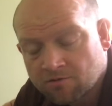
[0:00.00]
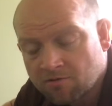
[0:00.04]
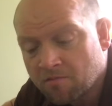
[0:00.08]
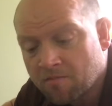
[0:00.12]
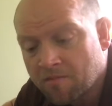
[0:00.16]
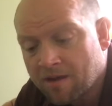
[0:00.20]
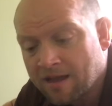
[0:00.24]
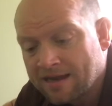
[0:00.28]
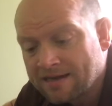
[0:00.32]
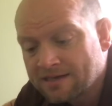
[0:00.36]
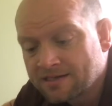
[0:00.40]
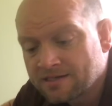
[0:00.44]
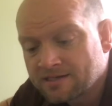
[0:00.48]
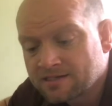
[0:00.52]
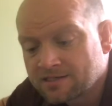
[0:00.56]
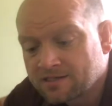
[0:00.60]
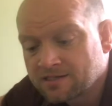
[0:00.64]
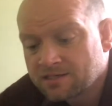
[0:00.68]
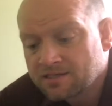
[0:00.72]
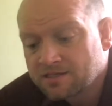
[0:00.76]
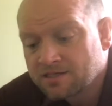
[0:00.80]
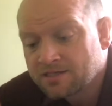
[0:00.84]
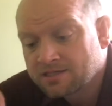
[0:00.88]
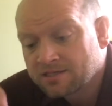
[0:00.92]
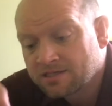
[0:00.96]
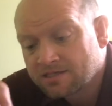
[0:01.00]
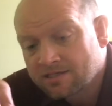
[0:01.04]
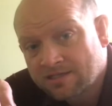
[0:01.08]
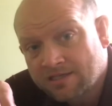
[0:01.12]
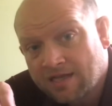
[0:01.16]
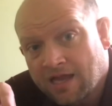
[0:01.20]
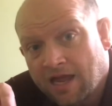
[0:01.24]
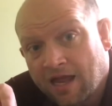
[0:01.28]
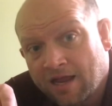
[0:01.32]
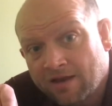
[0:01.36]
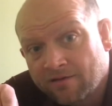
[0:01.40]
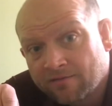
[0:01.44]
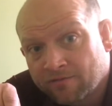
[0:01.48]
remind us that Jesus
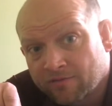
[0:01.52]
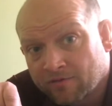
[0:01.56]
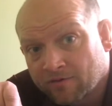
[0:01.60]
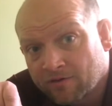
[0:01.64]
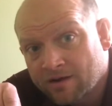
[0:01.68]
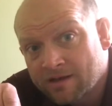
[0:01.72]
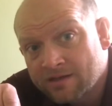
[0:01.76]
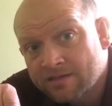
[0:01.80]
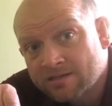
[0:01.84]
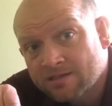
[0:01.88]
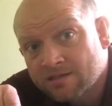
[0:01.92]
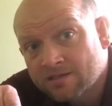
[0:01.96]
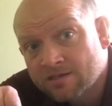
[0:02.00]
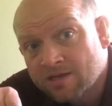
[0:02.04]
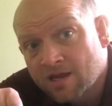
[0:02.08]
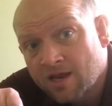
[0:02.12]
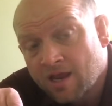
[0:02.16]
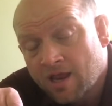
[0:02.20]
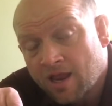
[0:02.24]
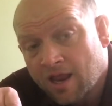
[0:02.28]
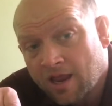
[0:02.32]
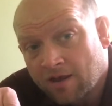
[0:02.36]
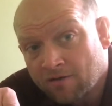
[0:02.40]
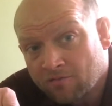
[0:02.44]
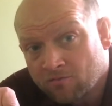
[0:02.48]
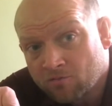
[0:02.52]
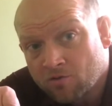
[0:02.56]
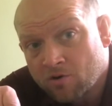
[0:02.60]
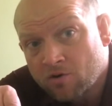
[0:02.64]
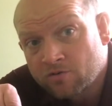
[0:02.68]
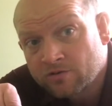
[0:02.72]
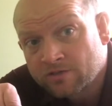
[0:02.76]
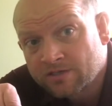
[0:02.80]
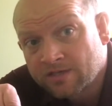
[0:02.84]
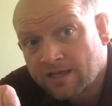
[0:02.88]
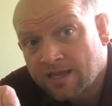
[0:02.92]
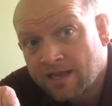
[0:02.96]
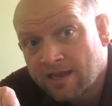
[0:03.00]
died for us and
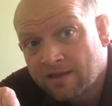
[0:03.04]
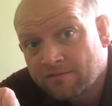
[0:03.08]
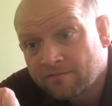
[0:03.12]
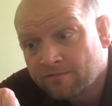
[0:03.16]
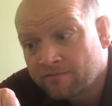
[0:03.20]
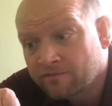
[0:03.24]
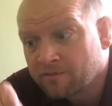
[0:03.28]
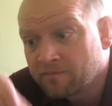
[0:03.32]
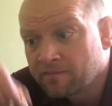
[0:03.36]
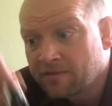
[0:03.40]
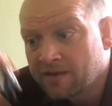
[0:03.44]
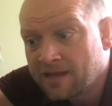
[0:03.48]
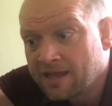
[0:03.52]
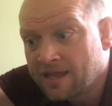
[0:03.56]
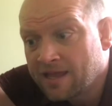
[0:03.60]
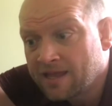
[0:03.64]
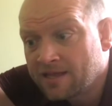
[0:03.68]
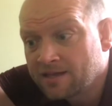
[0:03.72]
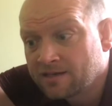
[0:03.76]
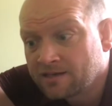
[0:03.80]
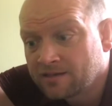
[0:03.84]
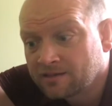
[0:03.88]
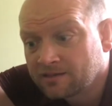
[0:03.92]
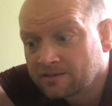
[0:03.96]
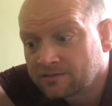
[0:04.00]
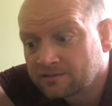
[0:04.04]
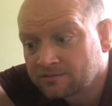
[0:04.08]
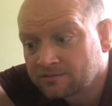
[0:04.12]
rose again from the dead.